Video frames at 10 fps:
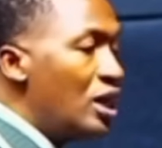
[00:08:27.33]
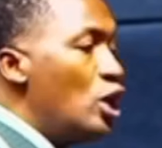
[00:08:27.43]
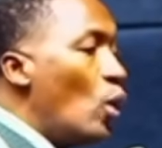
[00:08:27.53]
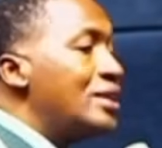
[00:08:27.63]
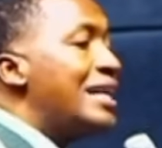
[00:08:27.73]

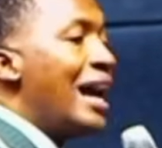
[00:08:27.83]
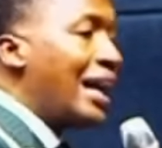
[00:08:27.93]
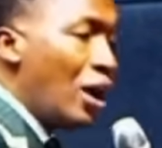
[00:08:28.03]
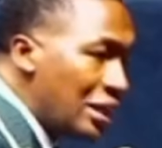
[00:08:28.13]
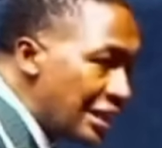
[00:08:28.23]
He was the
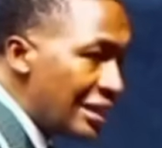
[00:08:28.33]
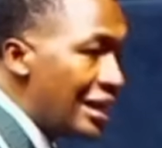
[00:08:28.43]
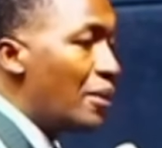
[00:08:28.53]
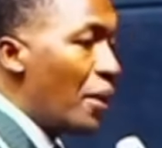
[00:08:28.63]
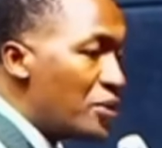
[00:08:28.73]
accountant,
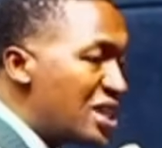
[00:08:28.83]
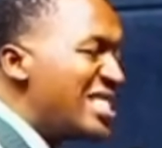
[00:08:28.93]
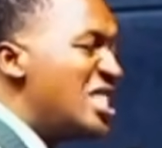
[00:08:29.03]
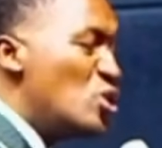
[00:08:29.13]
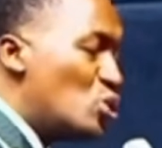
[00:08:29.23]
and the Bible
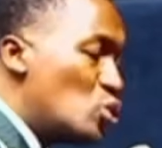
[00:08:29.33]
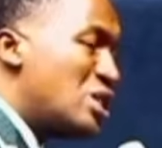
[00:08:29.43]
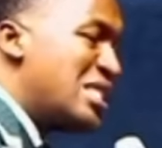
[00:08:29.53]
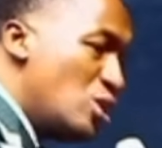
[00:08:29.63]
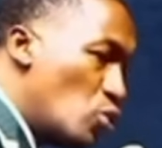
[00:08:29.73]
says he used
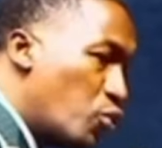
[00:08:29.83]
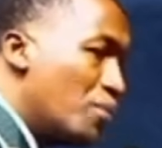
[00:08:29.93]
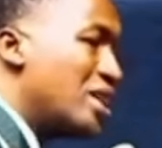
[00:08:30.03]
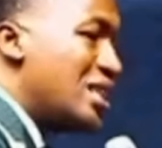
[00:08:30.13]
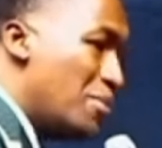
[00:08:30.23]
to steal
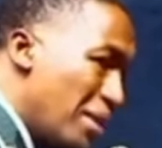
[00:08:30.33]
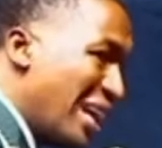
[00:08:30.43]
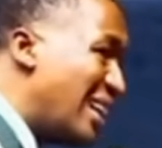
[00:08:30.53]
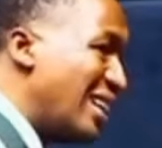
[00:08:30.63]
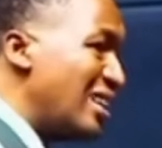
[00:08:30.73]
from the same bag.